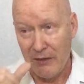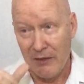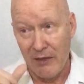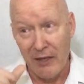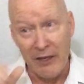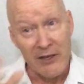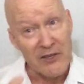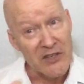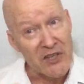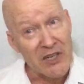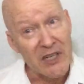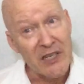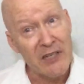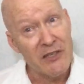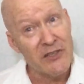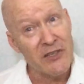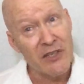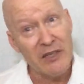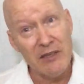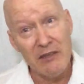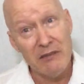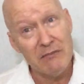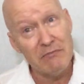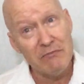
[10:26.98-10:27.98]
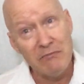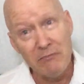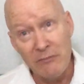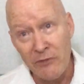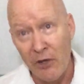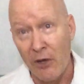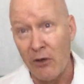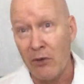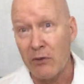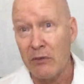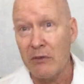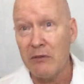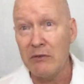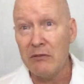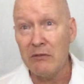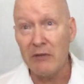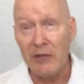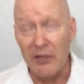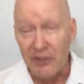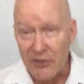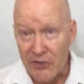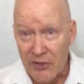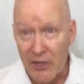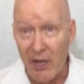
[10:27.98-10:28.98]
Is it easy? No,
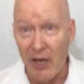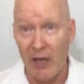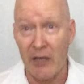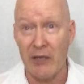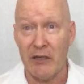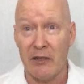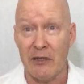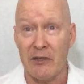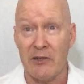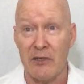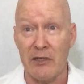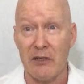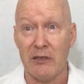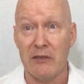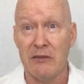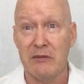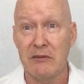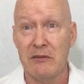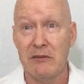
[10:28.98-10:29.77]
it's not easy.